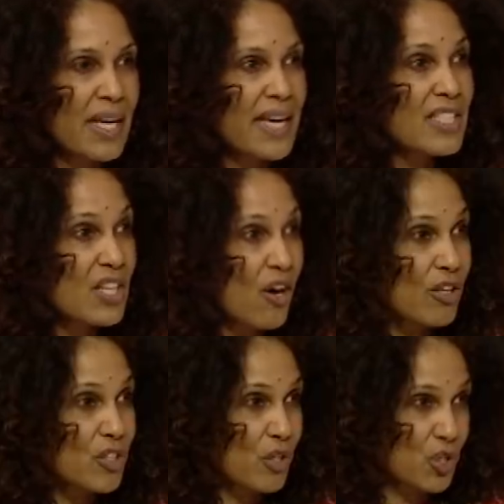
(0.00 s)
It's
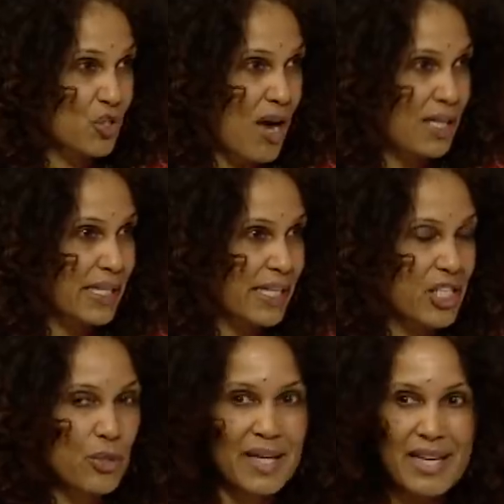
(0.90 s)
also strongly
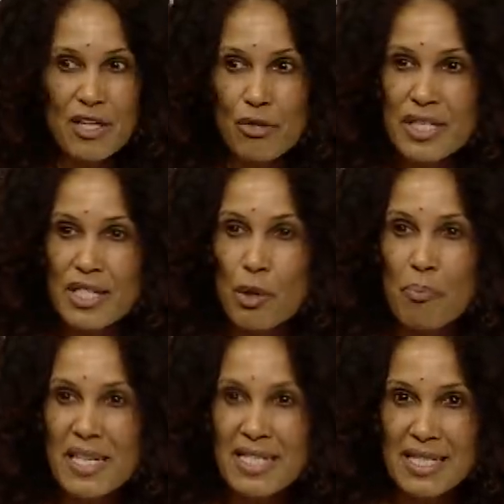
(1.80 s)
linked to an increase in
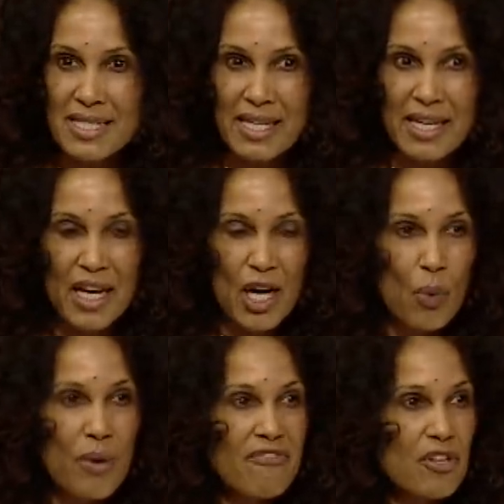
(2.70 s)
obesity.
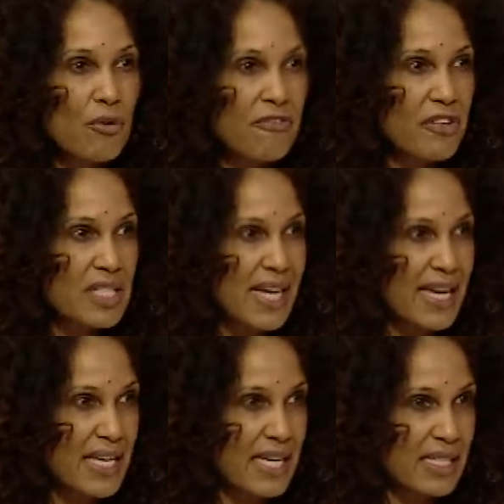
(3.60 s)
We've known for
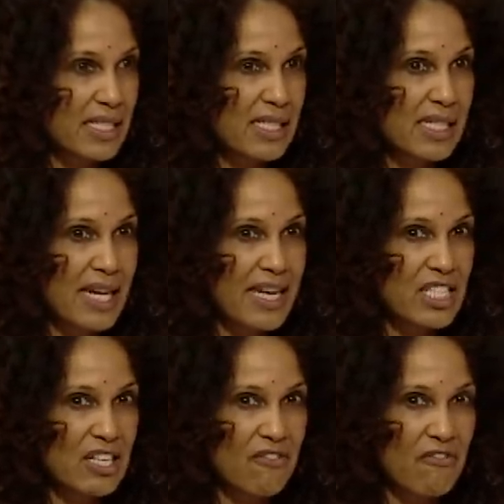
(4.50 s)
decades, since the
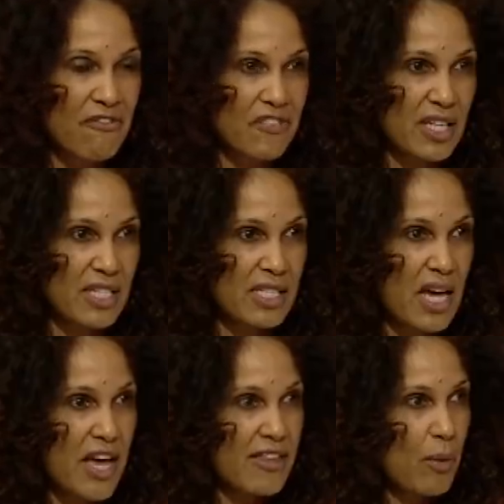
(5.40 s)
1950s,
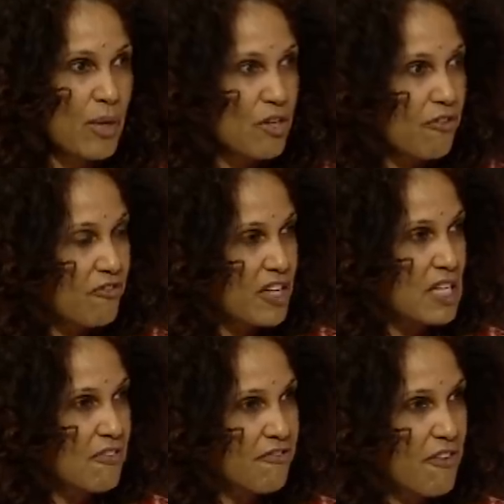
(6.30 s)
that when you
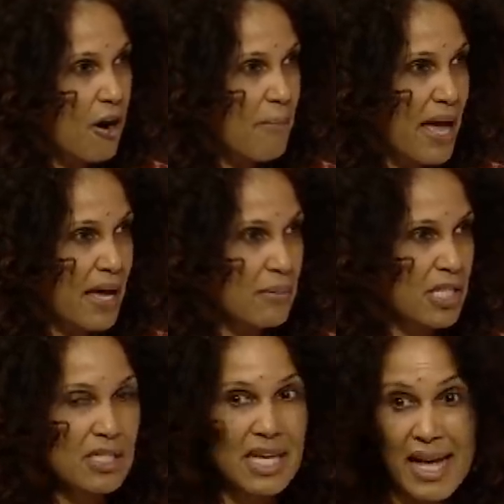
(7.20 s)
feed farm
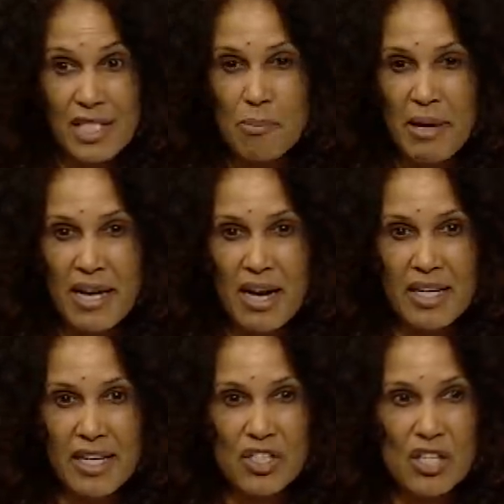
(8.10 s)
animals
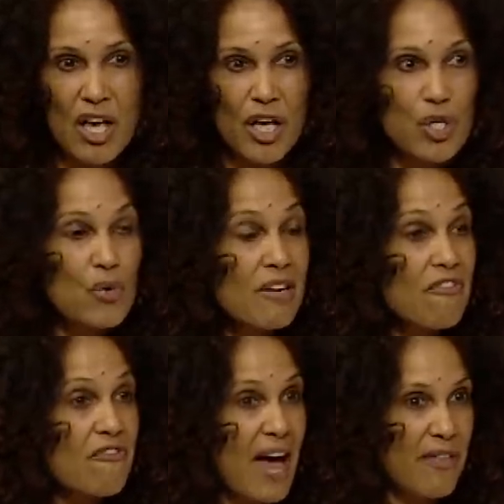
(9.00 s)
antibiotics, you can
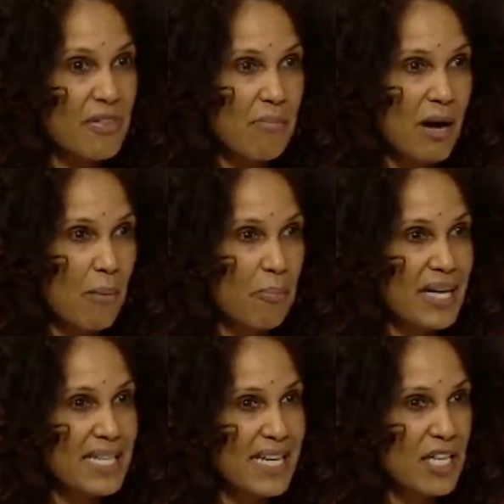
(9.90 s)
fatten them up
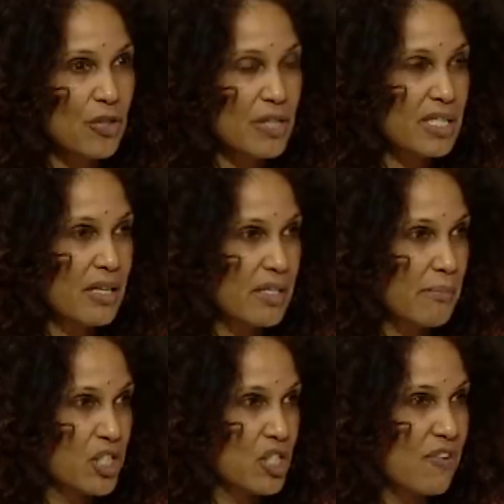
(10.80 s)
and increase in as
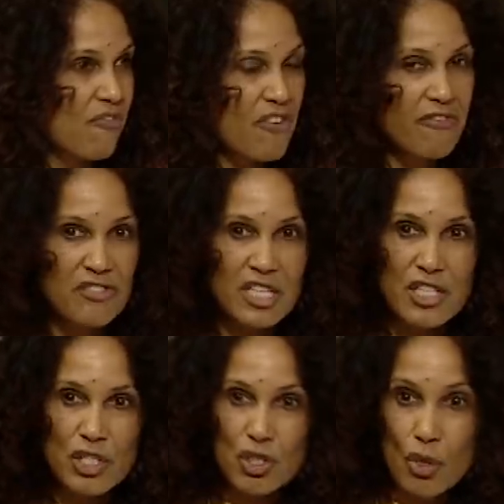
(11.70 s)
much as
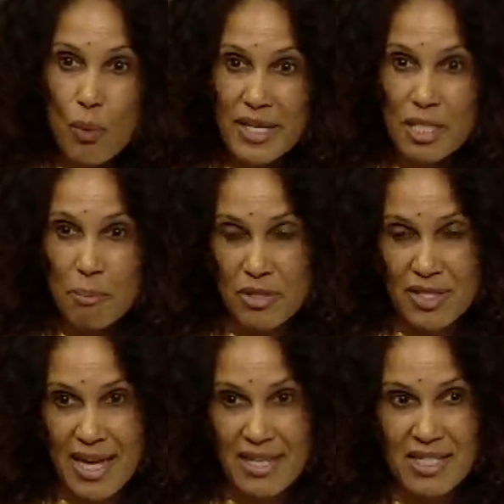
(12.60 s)
15 to
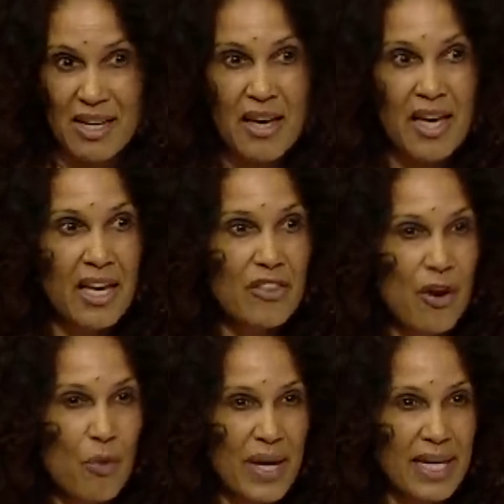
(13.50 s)
20% in
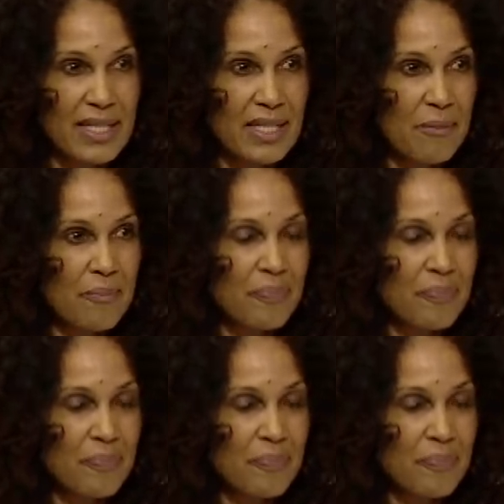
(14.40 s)
their weight.